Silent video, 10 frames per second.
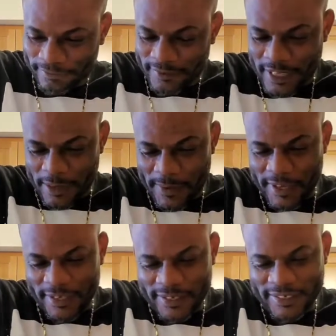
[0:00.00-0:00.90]
Yeah,
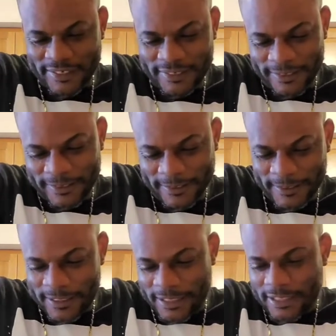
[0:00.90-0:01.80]
man.
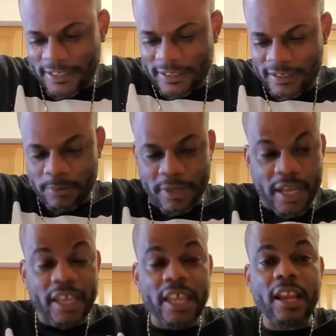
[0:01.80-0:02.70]
So I
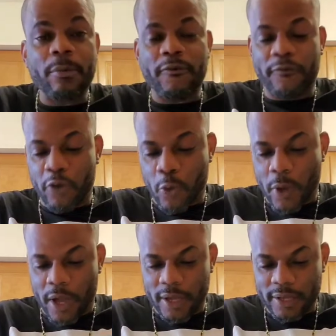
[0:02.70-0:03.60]
gather my
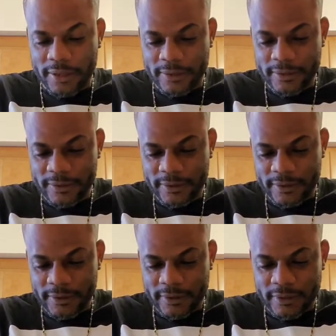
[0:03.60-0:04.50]
flour,
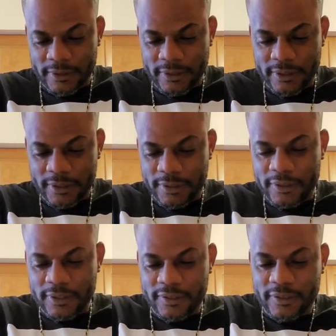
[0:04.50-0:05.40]
you know,
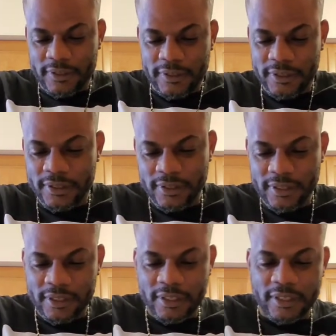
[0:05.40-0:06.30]
and so
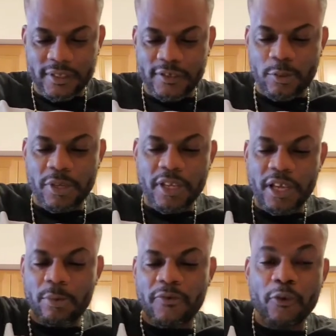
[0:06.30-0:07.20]
I
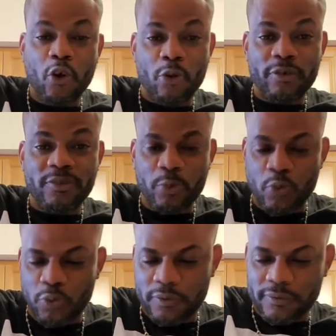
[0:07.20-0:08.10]
gather my flour with my spoon.